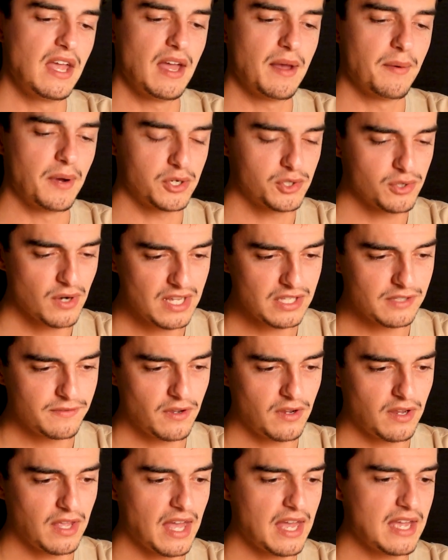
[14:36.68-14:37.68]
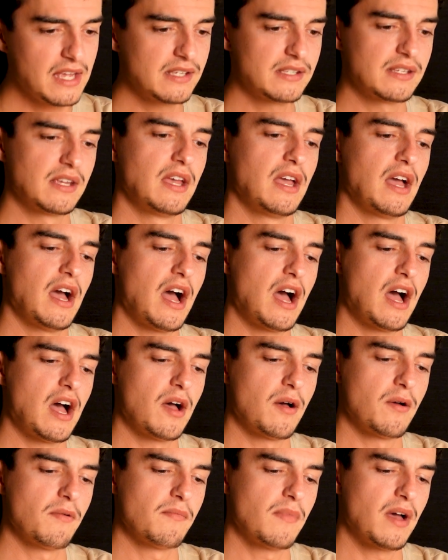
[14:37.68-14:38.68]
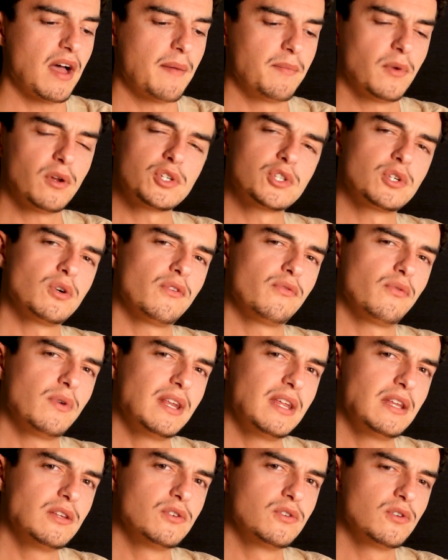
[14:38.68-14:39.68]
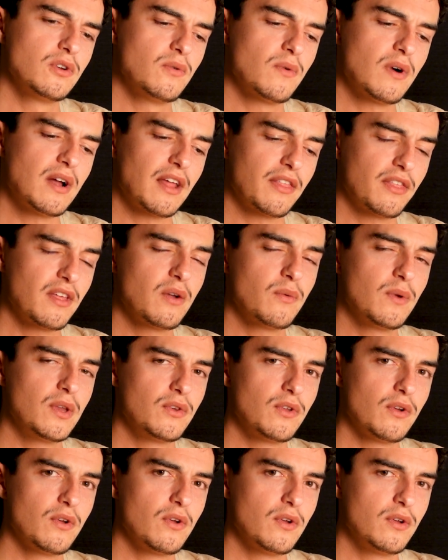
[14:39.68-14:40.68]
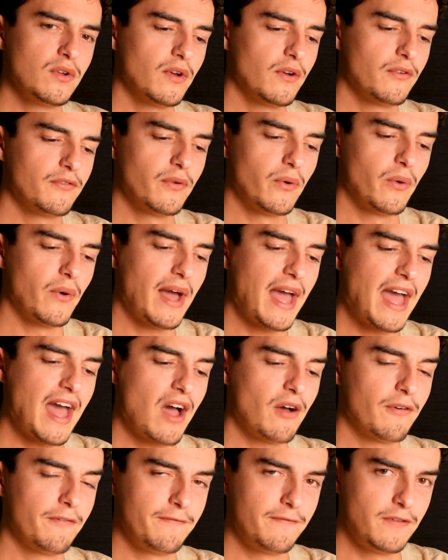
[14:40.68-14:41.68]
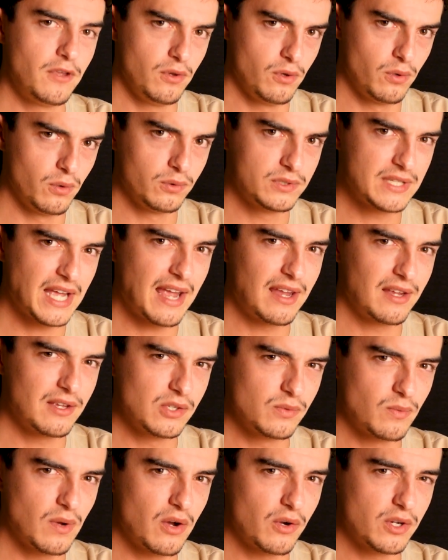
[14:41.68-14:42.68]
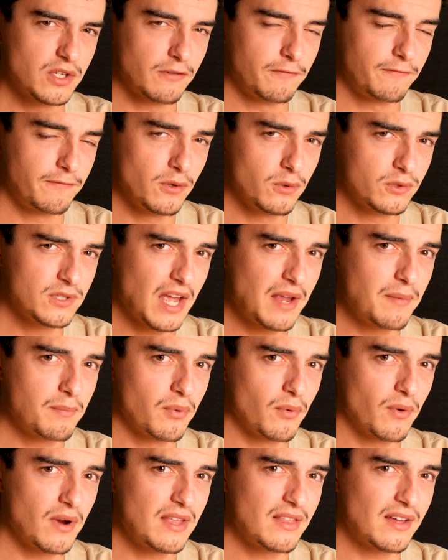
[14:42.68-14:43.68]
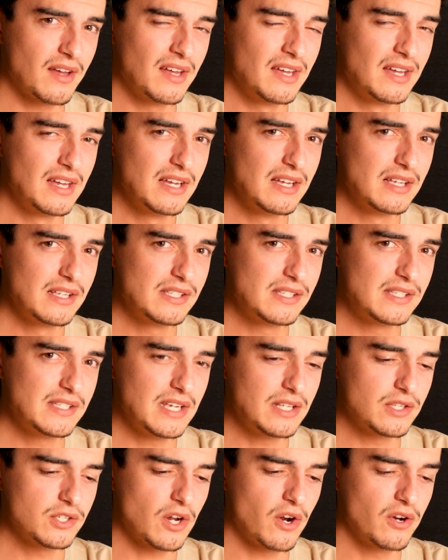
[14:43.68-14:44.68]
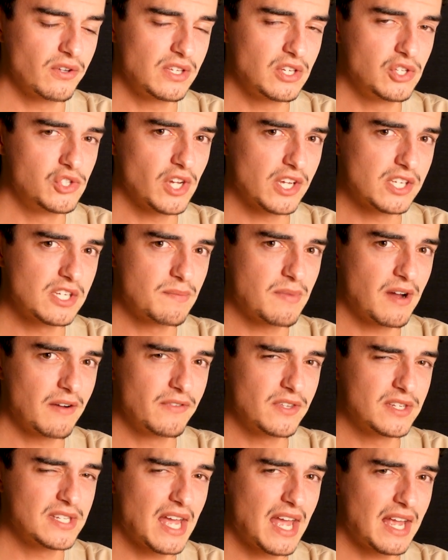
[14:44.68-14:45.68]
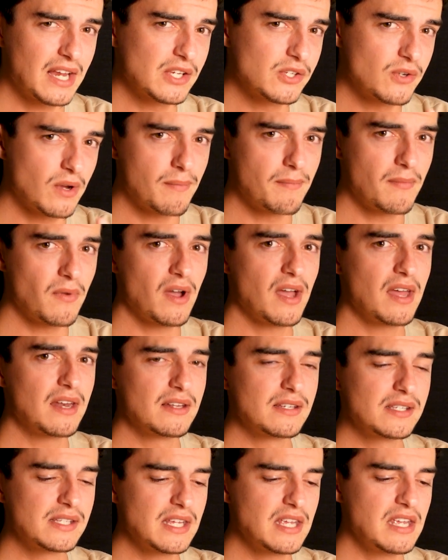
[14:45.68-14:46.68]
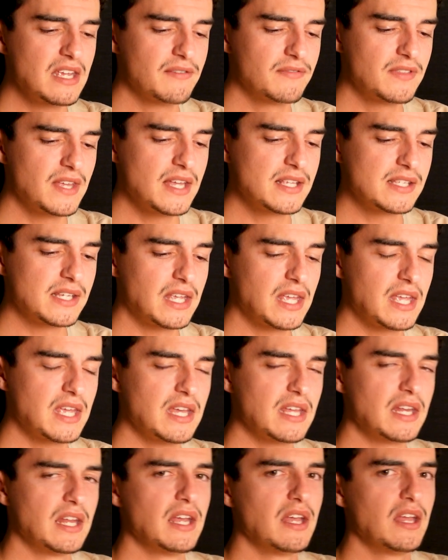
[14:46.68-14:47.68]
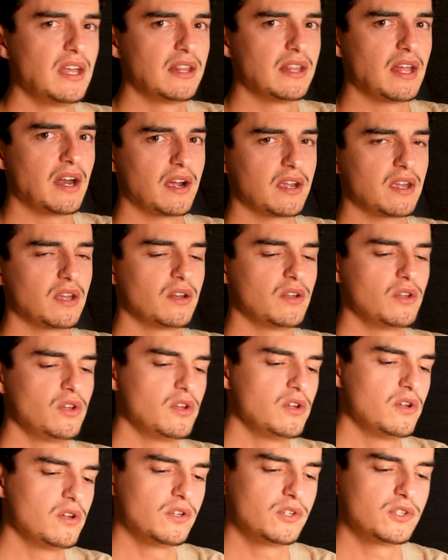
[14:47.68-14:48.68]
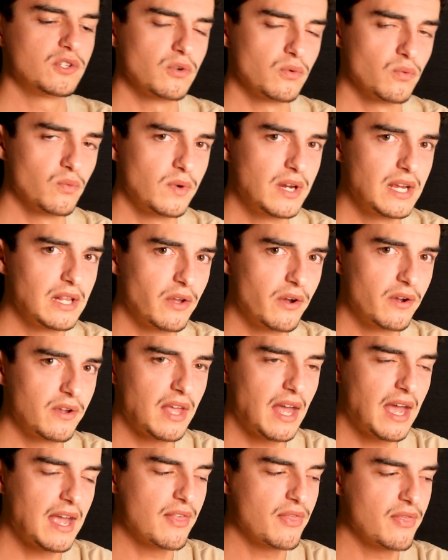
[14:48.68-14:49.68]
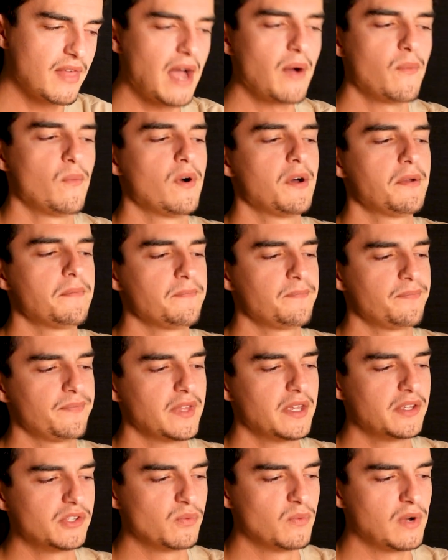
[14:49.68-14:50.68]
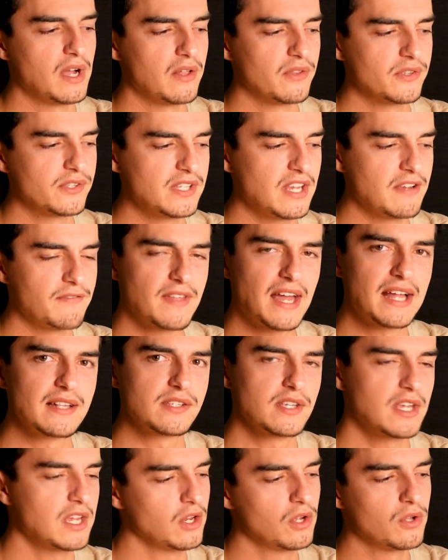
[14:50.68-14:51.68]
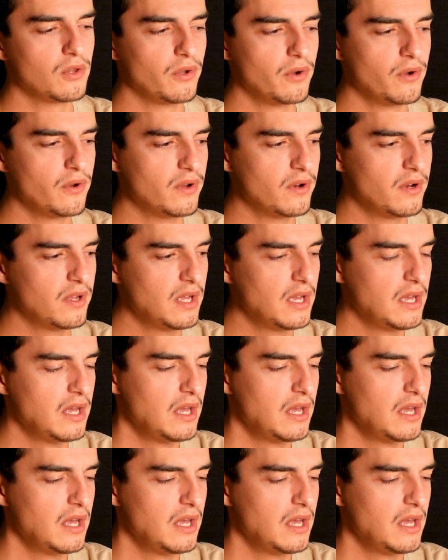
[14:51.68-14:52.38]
and my transfer case. I'm not sure if we need to do one. I think we do for our fuel tank as well, because a fuel tank breather sits only just above the tank. So I might see if there's a kit that I can use to relocate that one as well and see if that's included.